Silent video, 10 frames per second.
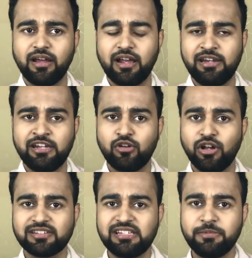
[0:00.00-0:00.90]
any
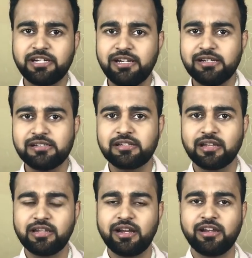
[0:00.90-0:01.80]
costly materials
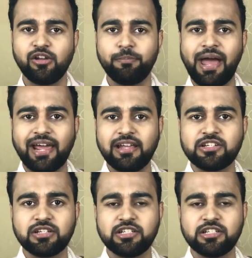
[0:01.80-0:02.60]
there in your baggage,